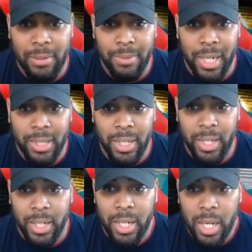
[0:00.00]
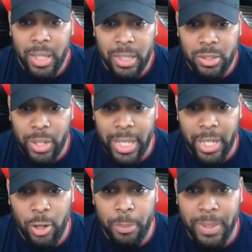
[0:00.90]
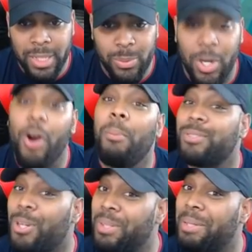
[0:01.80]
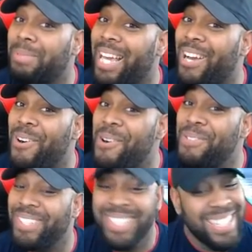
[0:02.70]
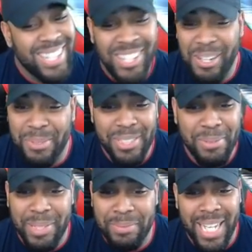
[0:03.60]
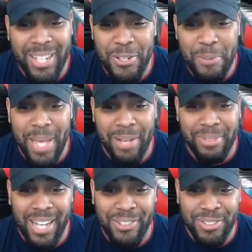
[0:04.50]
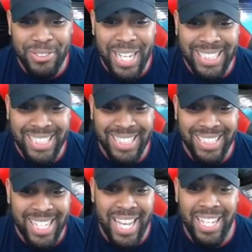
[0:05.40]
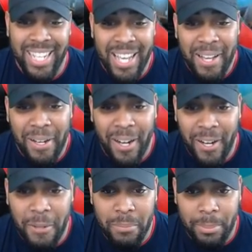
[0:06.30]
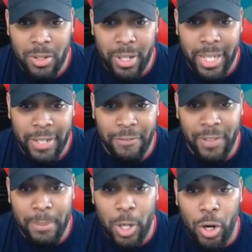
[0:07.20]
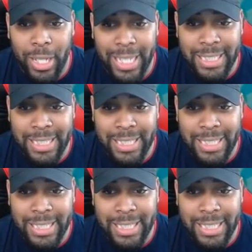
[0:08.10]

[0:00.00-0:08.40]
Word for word: right there. Let's go ahead and open this one. I almost opened up that gold one. Almost opened up that gold pack. We're not gonna do that just yet. Let me go ahead and flip all these